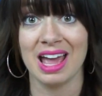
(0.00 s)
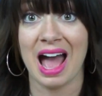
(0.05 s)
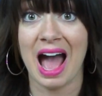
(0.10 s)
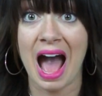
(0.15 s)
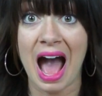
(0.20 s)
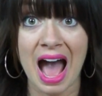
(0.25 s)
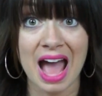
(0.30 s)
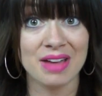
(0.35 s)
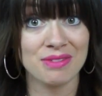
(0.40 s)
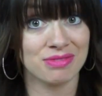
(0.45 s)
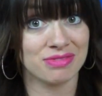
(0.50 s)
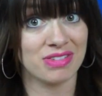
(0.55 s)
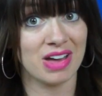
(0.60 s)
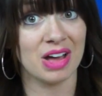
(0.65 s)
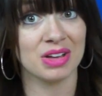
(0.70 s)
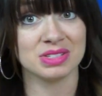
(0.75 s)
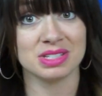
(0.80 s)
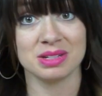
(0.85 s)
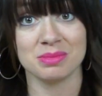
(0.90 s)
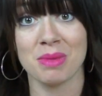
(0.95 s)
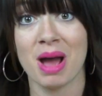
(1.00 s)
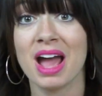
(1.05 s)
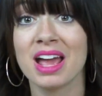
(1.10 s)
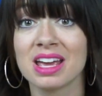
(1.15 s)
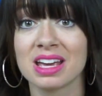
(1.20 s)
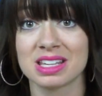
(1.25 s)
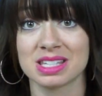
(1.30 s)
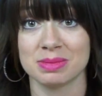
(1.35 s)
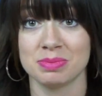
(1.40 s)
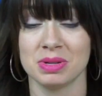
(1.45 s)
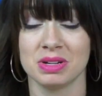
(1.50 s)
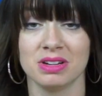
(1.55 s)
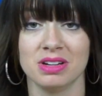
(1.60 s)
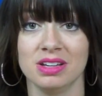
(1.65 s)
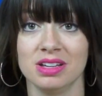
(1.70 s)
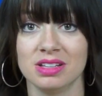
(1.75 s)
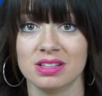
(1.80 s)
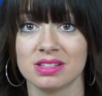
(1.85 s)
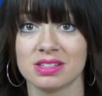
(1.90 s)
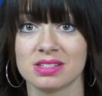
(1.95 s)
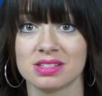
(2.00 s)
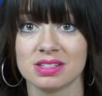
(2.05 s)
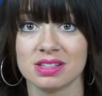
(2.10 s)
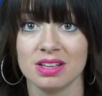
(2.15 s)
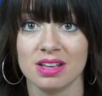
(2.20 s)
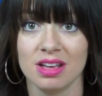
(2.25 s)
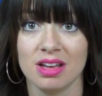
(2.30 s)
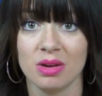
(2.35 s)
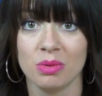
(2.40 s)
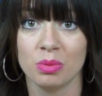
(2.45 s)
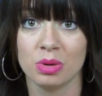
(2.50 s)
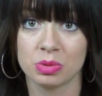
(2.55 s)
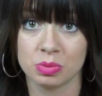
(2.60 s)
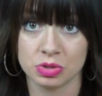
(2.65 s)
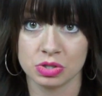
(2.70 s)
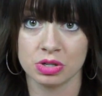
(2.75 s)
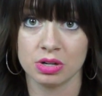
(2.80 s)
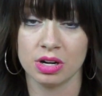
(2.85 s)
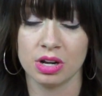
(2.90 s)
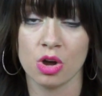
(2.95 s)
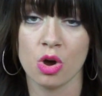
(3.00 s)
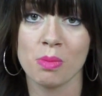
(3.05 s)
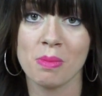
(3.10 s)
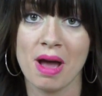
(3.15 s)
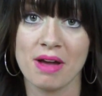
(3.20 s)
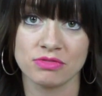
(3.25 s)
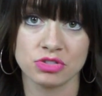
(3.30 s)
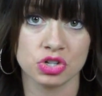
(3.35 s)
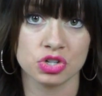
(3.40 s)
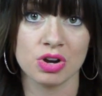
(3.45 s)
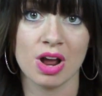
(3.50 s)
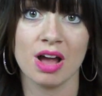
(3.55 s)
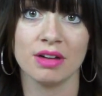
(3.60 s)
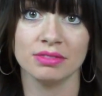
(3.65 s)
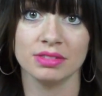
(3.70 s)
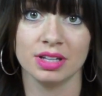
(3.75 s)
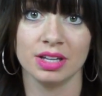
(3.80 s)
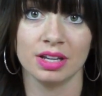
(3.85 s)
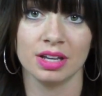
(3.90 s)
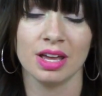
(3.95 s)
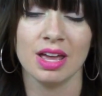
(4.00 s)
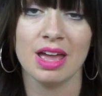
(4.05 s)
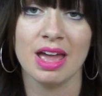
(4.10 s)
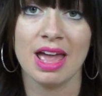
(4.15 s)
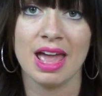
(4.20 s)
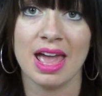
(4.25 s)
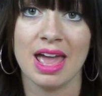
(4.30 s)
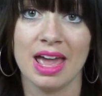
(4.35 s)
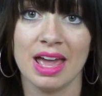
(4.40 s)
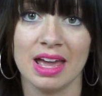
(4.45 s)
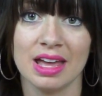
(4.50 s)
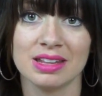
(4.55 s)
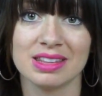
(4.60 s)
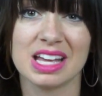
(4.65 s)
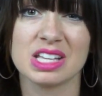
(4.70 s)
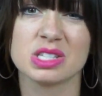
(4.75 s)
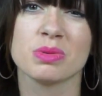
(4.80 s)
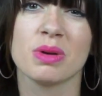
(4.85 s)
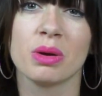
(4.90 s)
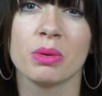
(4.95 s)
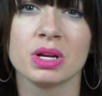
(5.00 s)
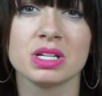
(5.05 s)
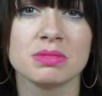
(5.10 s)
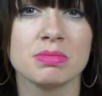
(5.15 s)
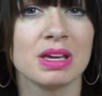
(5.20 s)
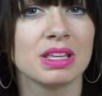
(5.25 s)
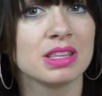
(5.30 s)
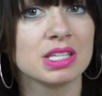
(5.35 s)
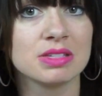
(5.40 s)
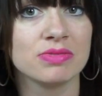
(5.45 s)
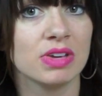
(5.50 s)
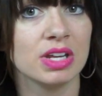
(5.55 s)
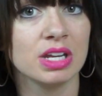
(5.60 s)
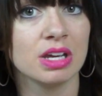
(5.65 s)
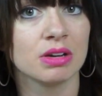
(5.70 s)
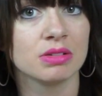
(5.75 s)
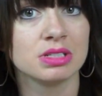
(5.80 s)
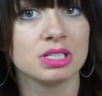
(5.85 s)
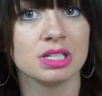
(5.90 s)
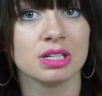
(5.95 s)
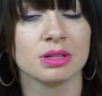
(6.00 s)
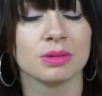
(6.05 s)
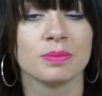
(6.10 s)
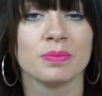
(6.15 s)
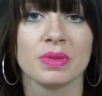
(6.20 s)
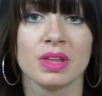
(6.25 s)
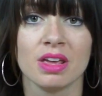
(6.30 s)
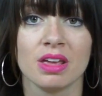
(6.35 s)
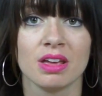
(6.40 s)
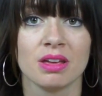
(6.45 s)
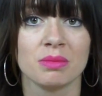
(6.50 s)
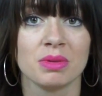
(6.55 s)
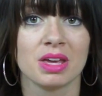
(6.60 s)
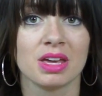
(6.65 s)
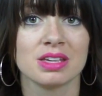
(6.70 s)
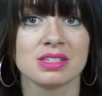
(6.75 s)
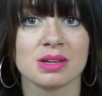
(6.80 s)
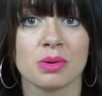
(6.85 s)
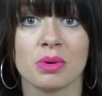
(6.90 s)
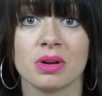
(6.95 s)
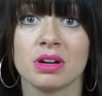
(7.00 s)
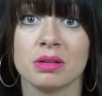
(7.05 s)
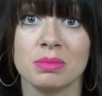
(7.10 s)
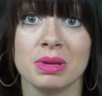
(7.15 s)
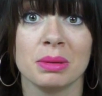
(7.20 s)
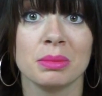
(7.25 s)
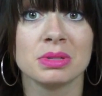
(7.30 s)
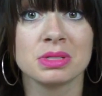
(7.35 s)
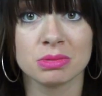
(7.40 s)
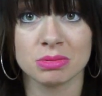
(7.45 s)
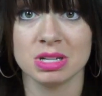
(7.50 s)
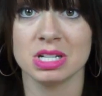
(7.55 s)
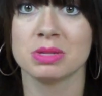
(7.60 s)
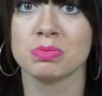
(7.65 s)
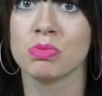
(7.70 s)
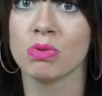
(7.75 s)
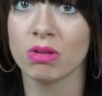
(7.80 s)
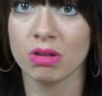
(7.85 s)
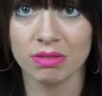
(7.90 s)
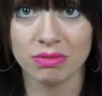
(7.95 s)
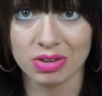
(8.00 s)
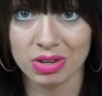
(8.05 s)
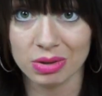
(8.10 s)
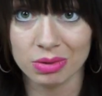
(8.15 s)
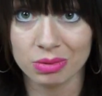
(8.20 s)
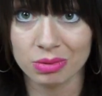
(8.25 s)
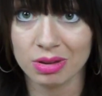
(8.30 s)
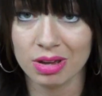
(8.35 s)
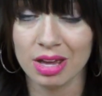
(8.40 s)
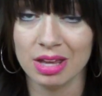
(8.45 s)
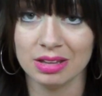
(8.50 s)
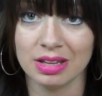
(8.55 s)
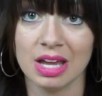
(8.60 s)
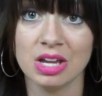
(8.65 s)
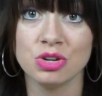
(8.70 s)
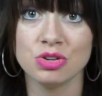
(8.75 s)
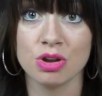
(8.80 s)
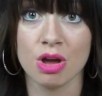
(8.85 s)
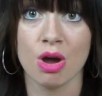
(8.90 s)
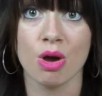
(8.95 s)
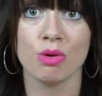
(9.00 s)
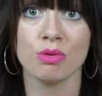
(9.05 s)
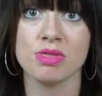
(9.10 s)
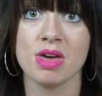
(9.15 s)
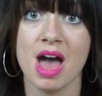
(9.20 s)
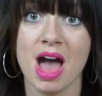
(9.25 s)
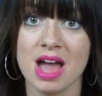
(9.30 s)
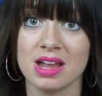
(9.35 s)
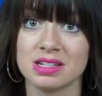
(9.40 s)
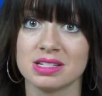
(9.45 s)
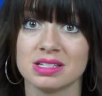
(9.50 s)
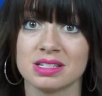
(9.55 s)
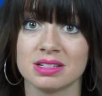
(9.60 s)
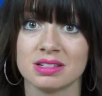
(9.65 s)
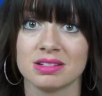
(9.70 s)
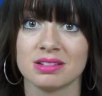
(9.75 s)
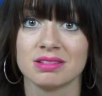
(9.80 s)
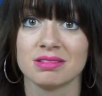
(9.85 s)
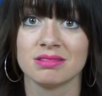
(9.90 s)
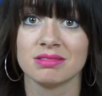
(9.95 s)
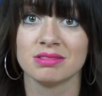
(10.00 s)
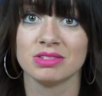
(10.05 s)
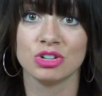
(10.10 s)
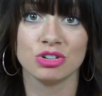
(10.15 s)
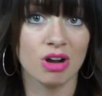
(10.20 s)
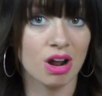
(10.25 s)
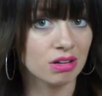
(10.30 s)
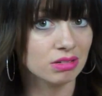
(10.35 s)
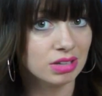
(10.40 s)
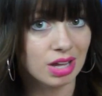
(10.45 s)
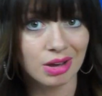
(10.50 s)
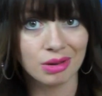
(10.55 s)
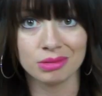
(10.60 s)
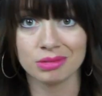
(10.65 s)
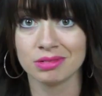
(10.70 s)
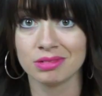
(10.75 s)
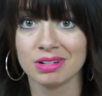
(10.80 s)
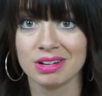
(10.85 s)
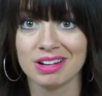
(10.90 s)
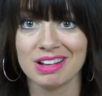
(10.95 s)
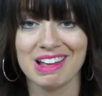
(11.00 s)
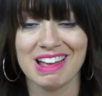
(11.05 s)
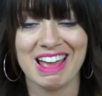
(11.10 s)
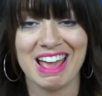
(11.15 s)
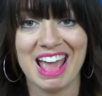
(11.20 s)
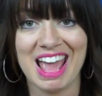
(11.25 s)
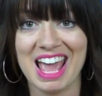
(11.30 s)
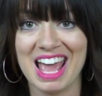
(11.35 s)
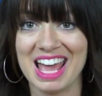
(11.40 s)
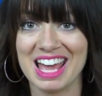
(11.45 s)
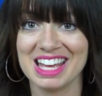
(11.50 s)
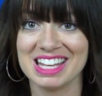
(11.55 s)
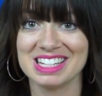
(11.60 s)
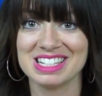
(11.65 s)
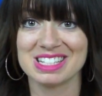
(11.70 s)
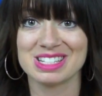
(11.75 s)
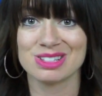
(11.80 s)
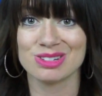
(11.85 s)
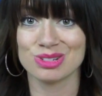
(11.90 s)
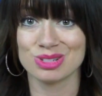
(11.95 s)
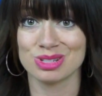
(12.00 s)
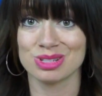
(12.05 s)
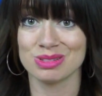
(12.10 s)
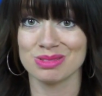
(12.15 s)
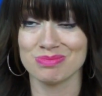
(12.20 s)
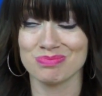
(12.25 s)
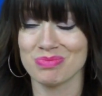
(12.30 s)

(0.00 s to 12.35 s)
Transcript: I've felt in my experience with returning home after traveling. And that's why I wanted to make this video too, because I want to be able to reach more of you and let you know that you're not alone, and there's